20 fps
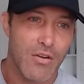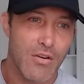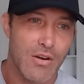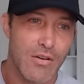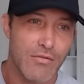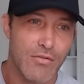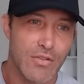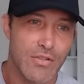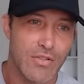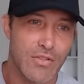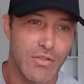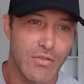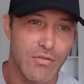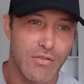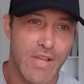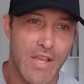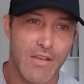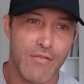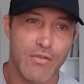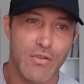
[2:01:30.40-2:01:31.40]
Carnivorous
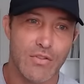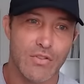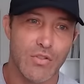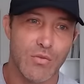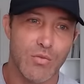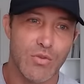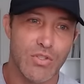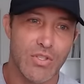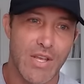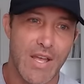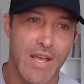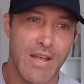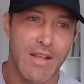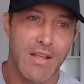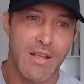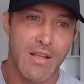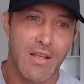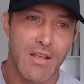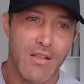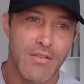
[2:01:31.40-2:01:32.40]
Dude, thank you for the super
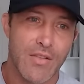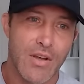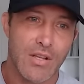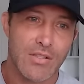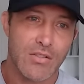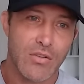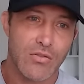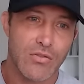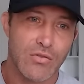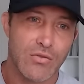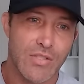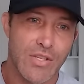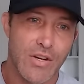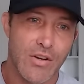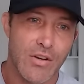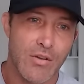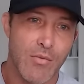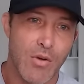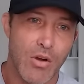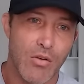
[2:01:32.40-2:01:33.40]
chat. Thoughts on
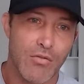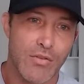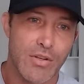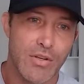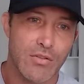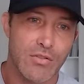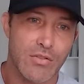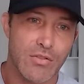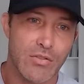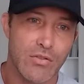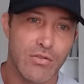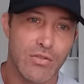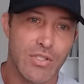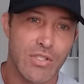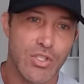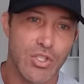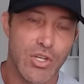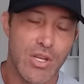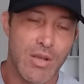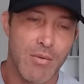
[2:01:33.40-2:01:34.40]
deuterium overdose due
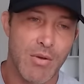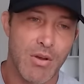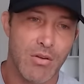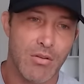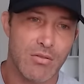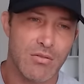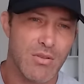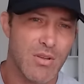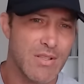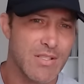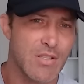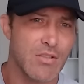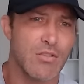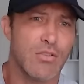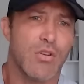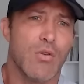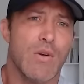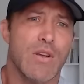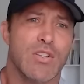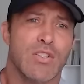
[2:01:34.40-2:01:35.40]
to GMOs? So that's a
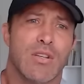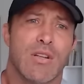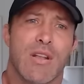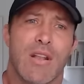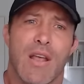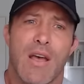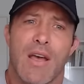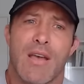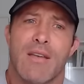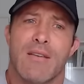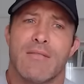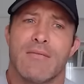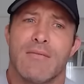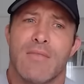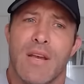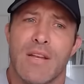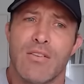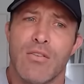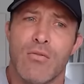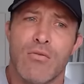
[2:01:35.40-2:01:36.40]
good question. I
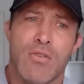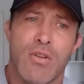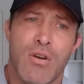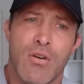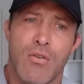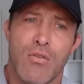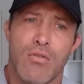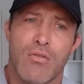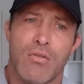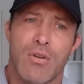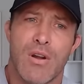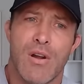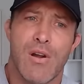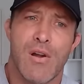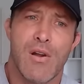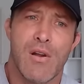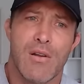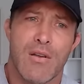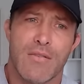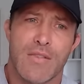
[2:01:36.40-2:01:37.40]
don't know
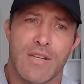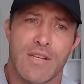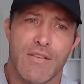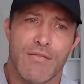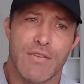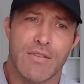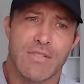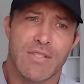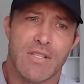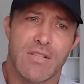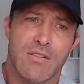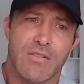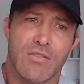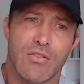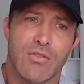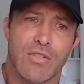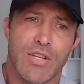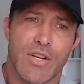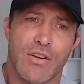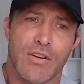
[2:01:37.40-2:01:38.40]
the difference in
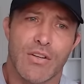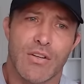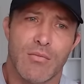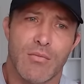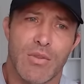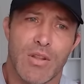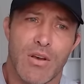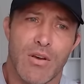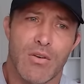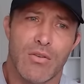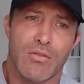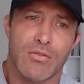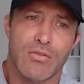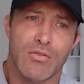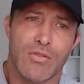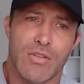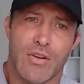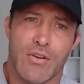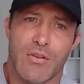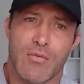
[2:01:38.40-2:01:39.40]
deuterium low,
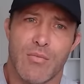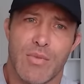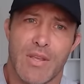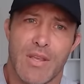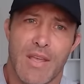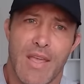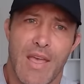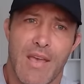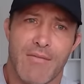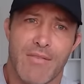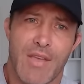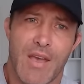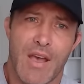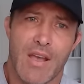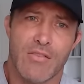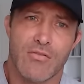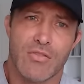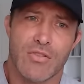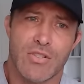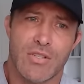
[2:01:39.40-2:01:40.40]
deuterium being heavy
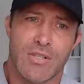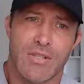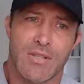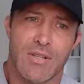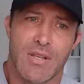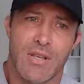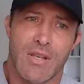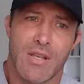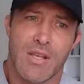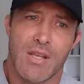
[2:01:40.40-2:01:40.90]
hydrogen.